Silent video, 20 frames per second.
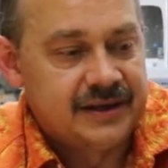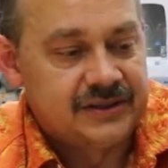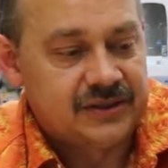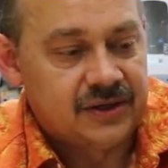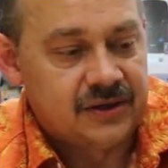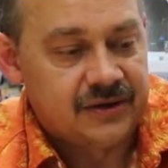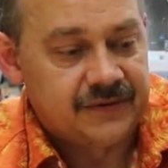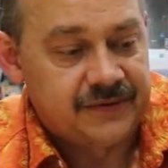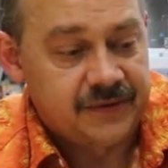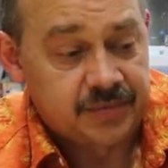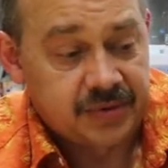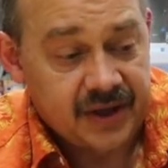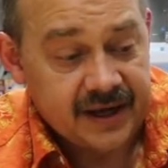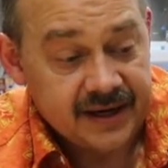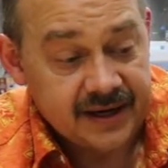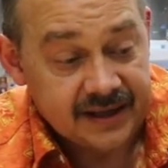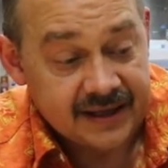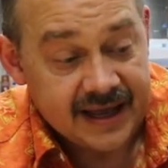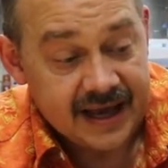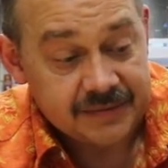So if you're
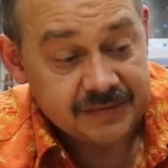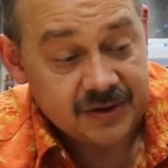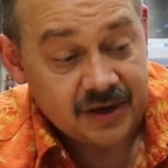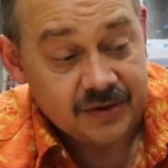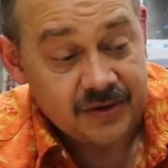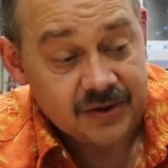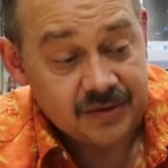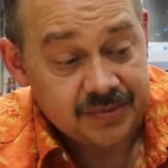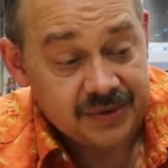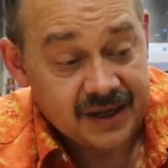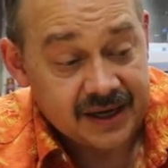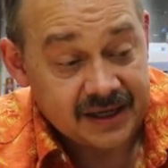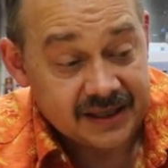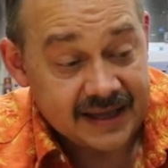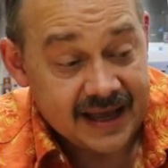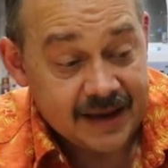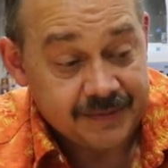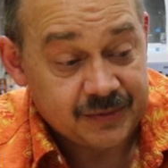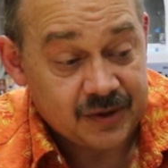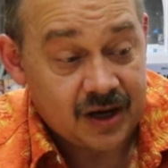plugging a laptop, you can plug a
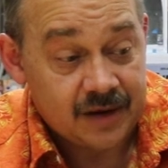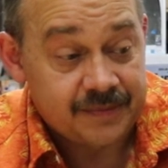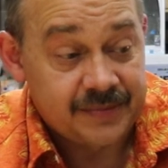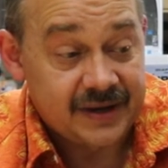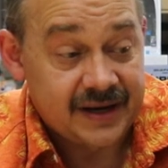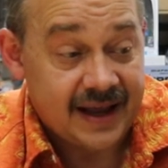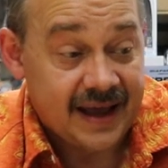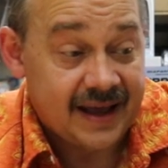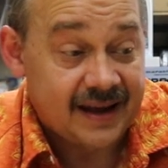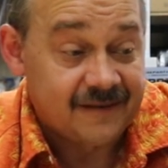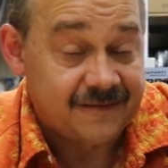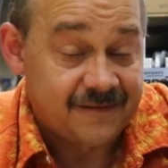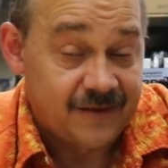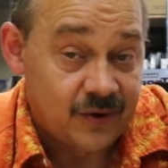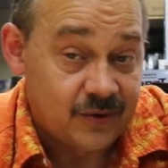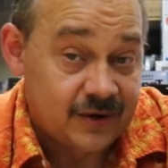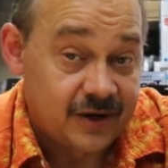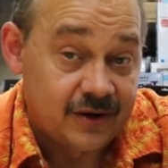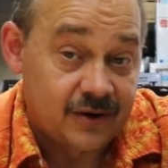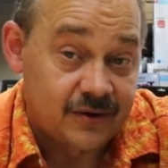laptop in and a
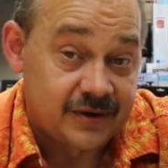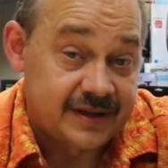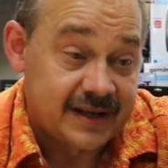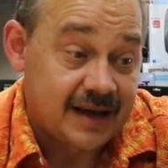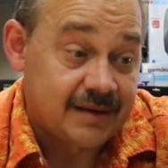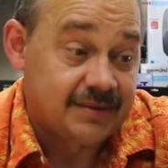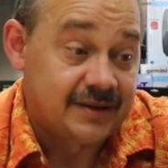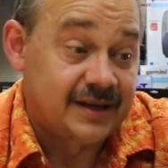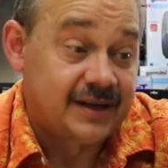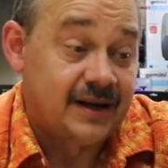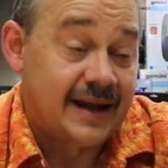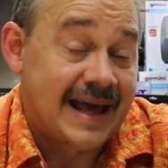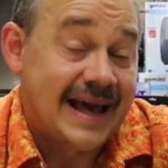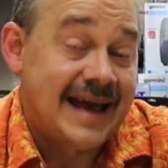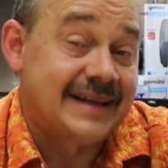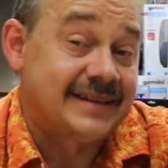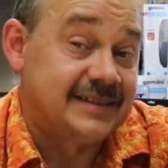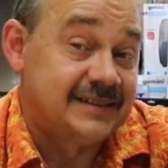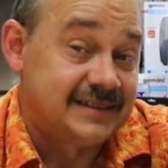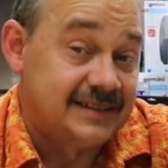phone in or a tablet in
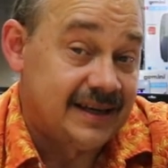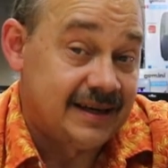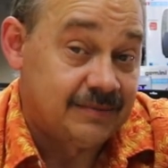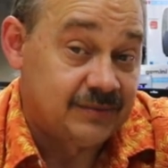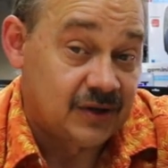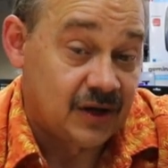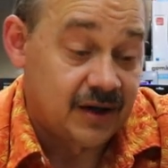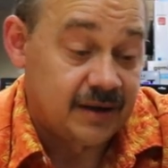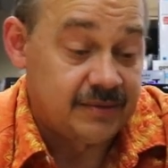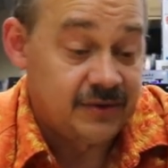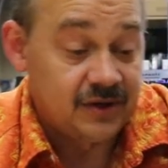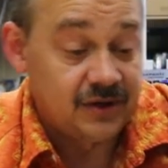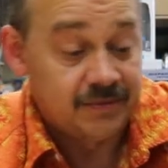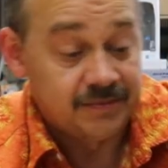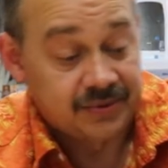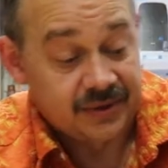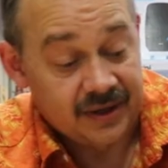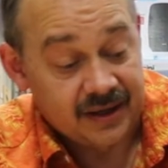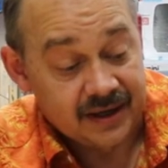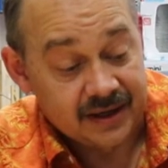at the same time. You can
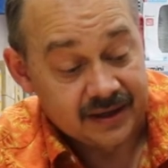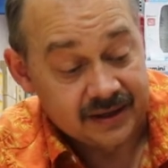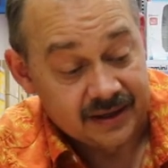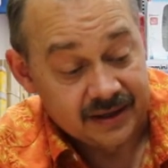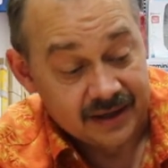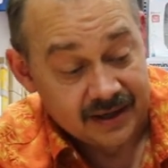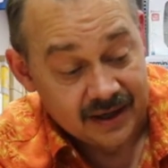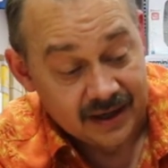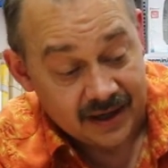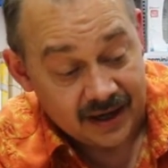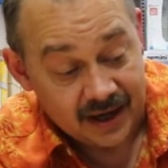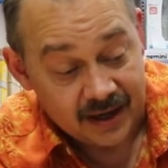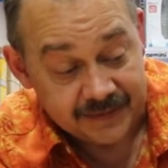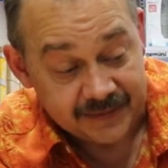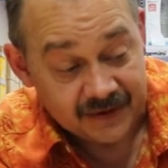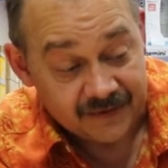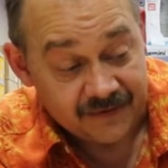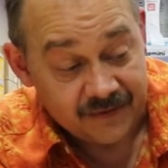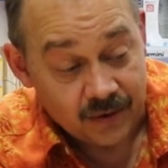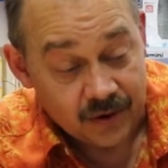plug
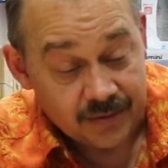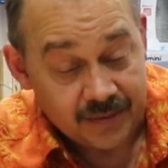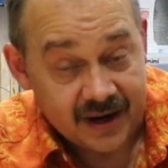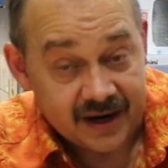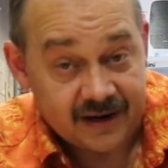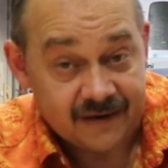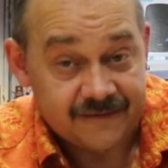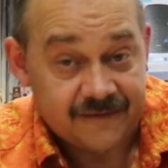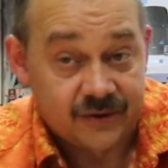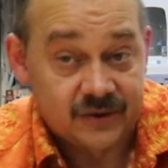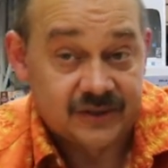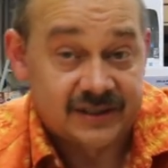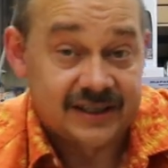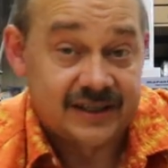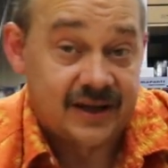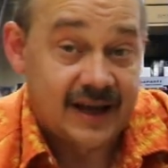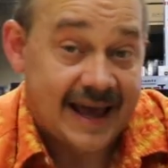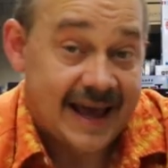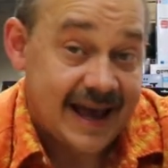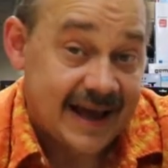up to four microphones
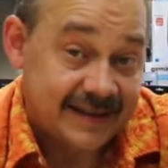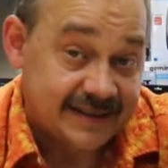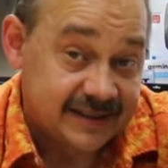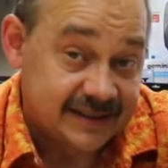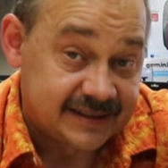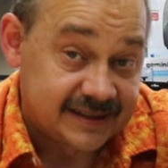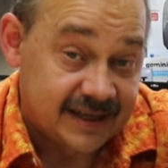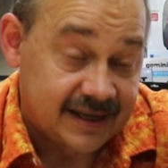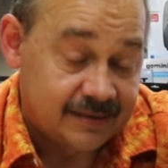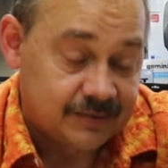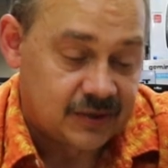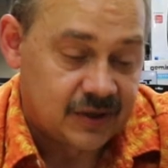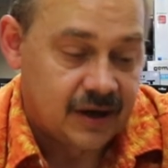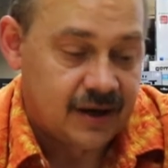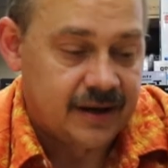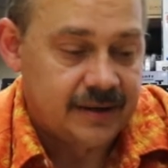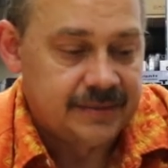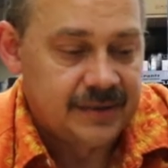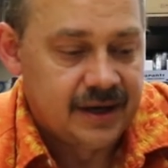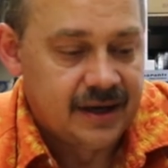in at the same
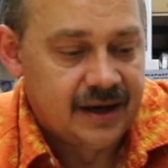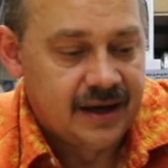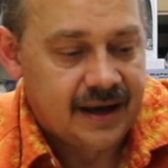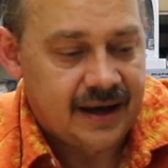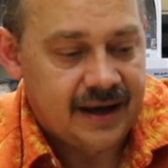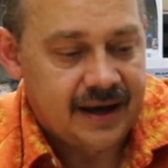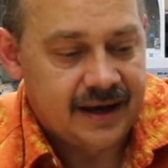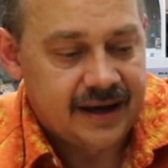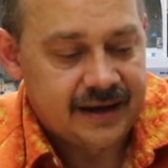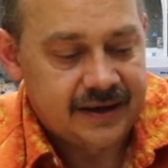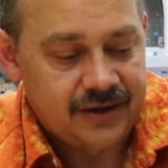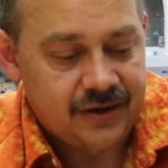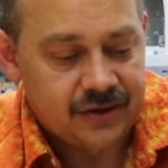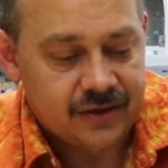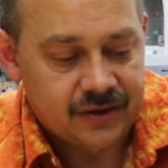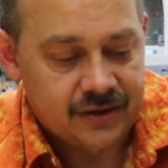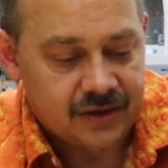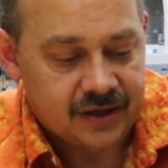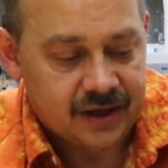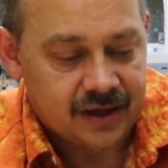time. Uh, you
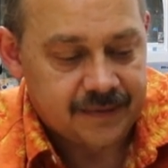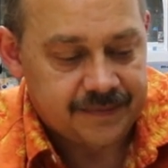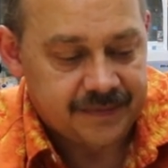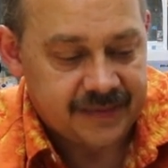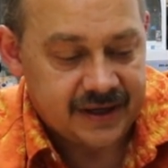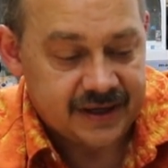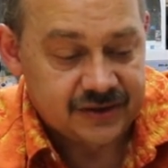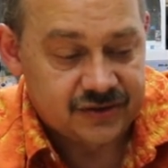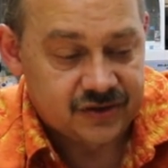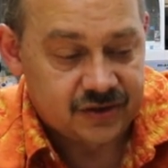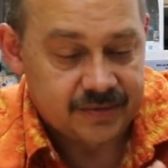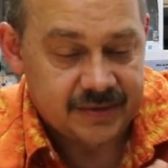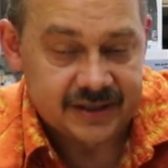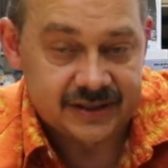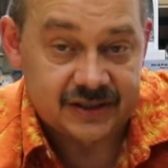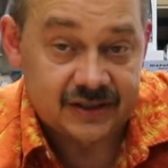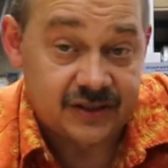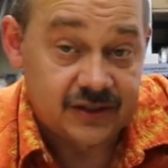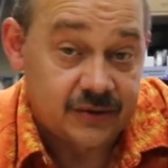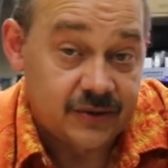can hook up
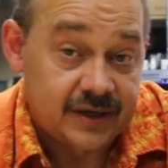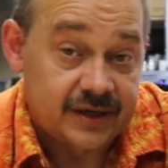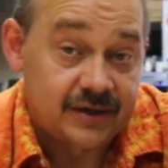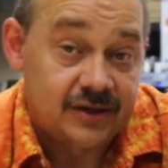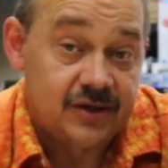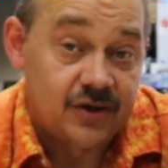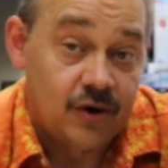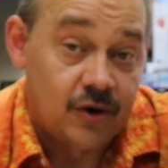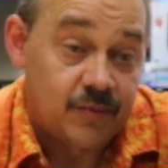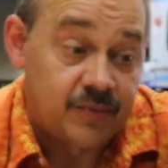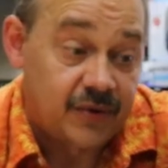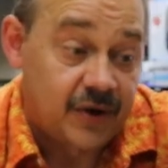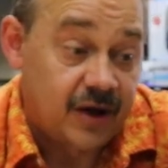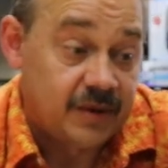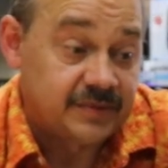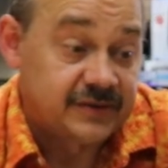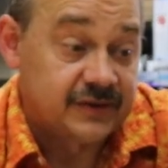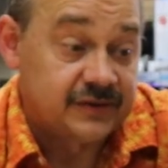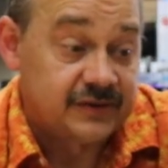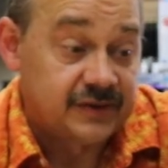instruments to it, no
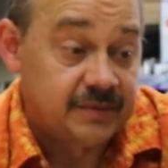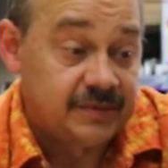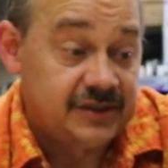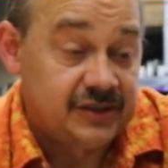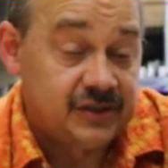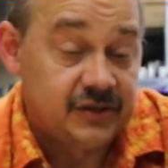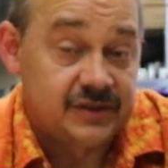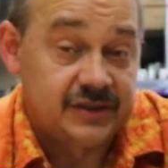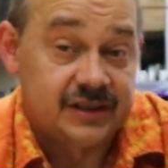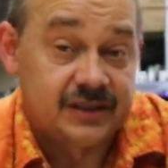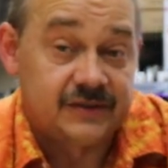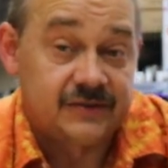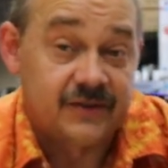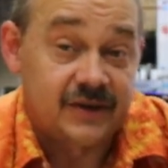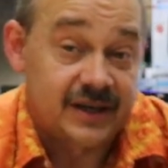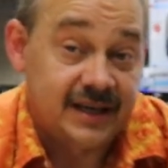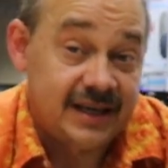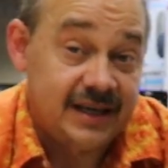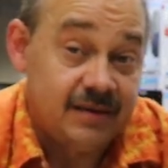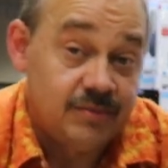problem. So somebody's using this
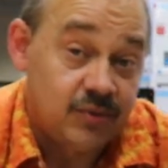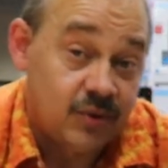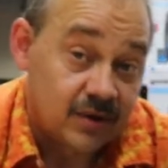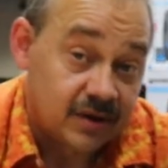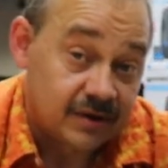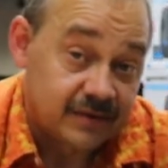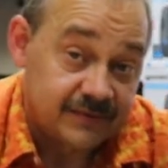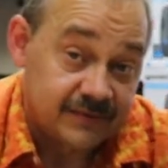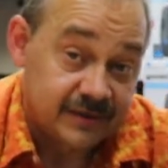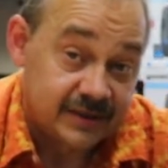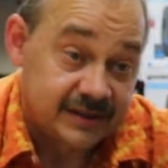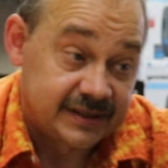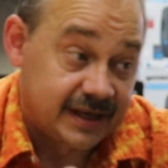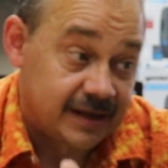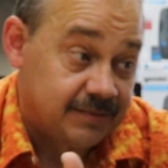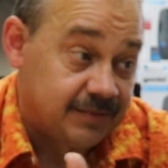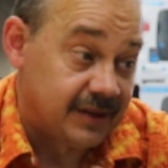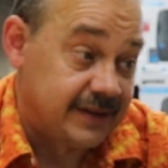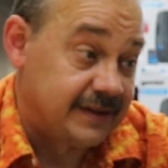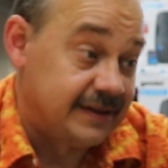for a keyboard, for example.